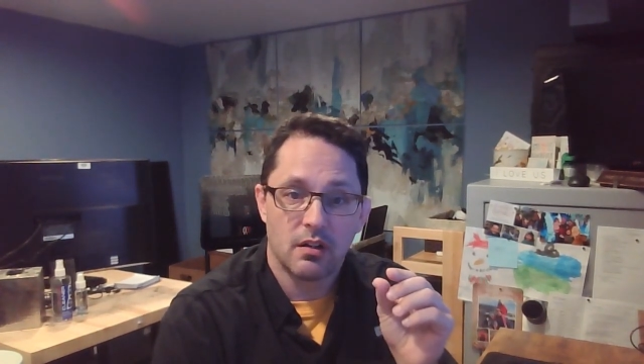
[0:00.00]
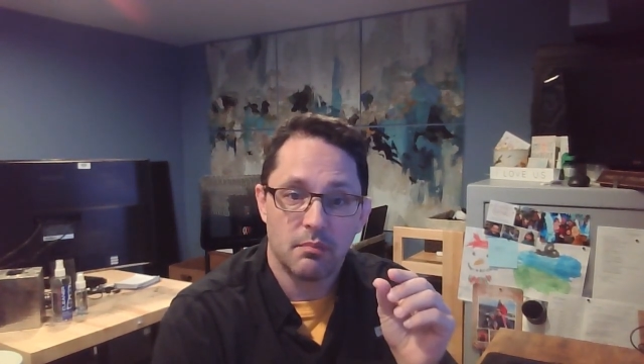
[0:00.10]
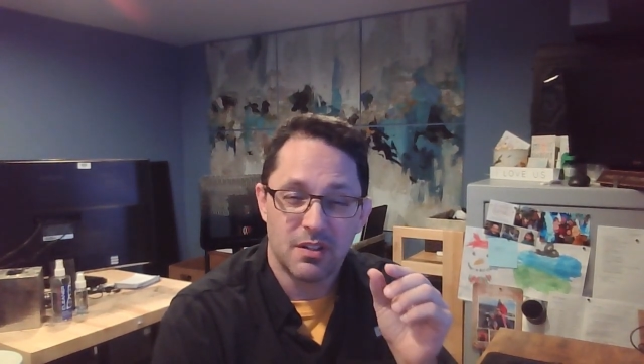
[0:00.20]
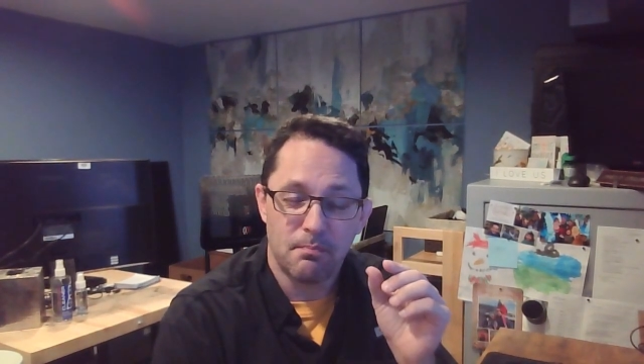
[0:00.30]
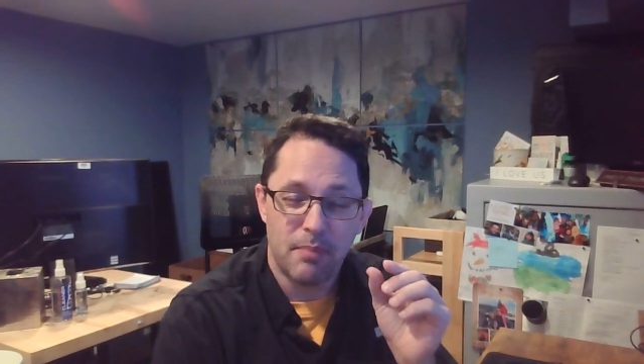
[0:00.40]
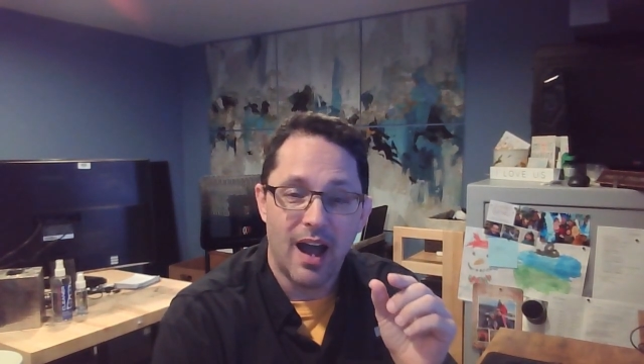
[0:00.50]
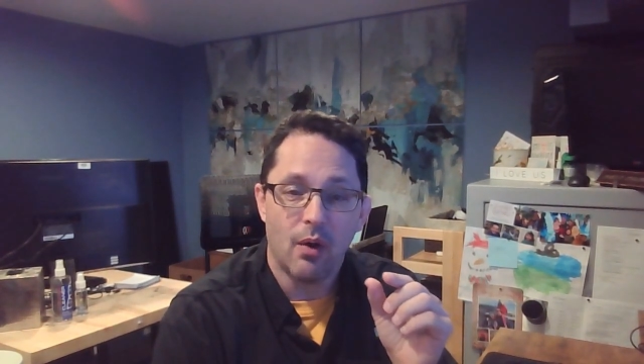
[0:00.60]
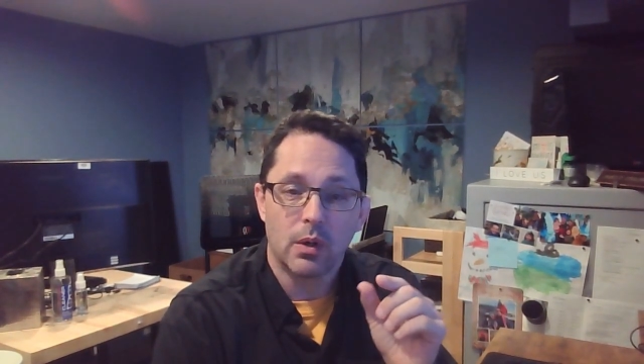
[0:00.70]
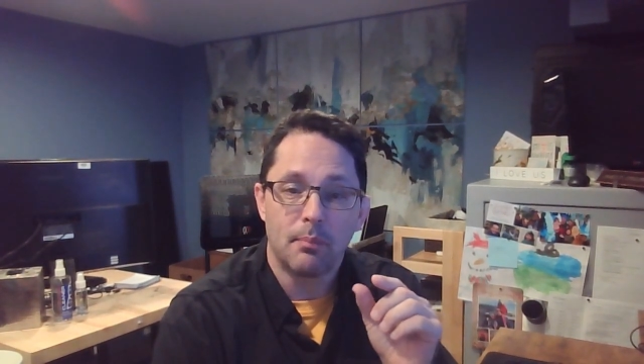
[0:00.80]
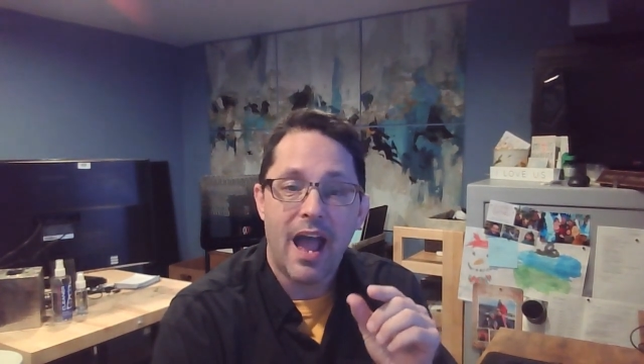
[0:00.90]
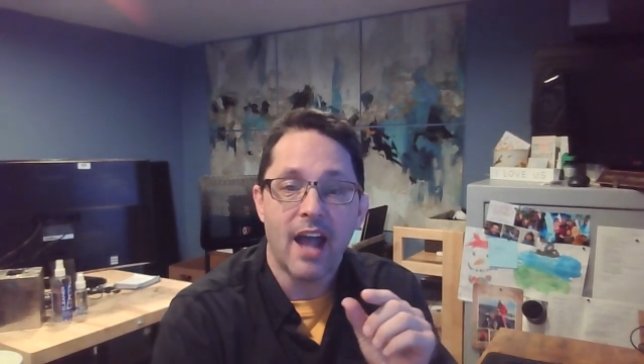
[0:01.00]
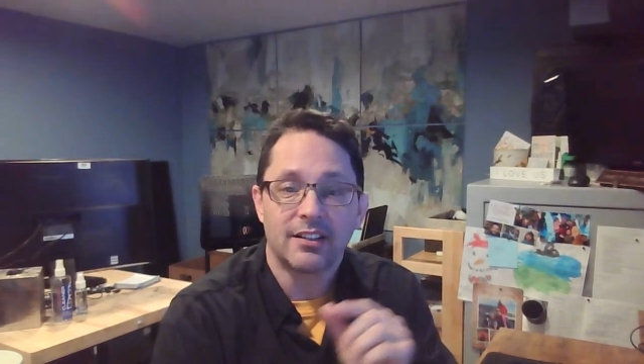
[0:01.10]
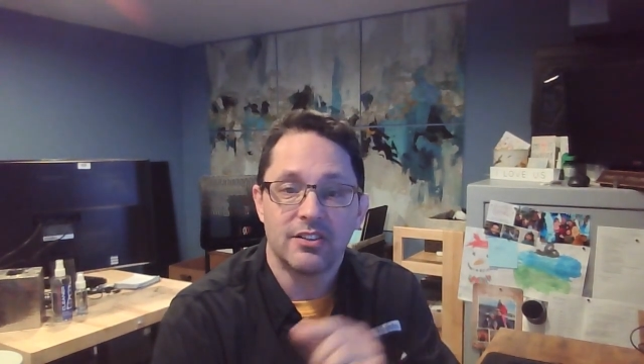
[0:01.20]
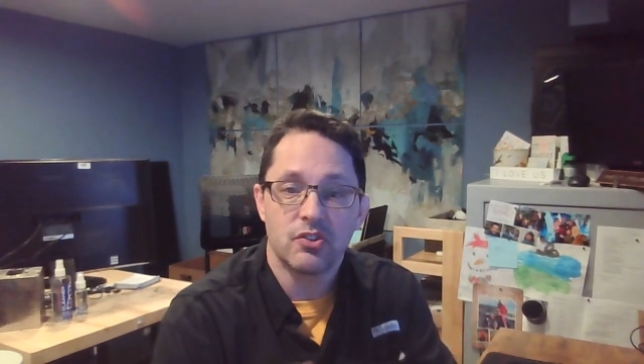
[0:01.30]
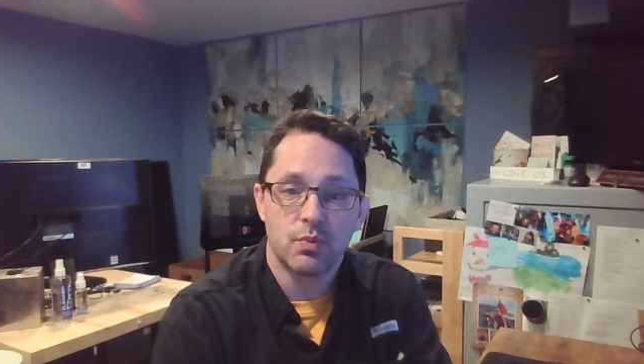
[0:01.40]
but it's power
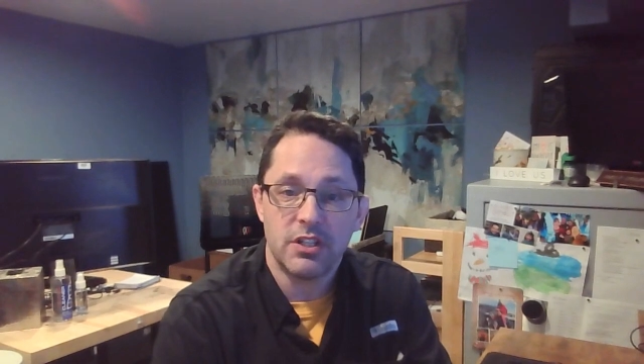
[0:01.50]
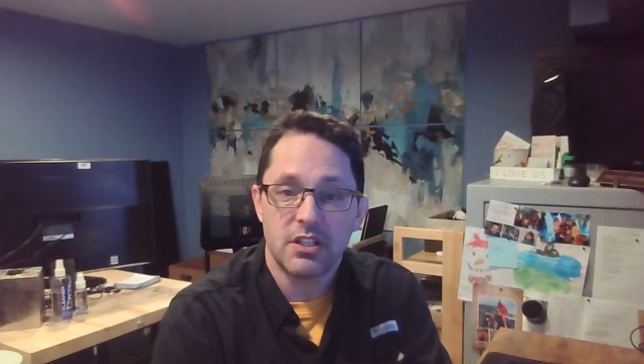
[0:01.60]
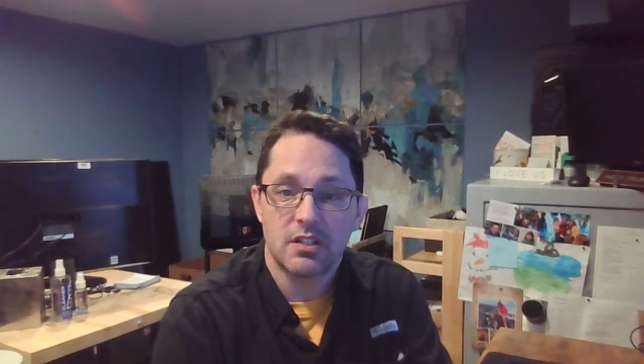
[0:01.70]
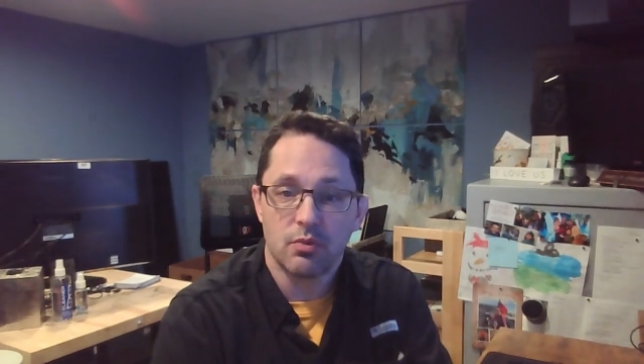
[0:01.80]
packed this week.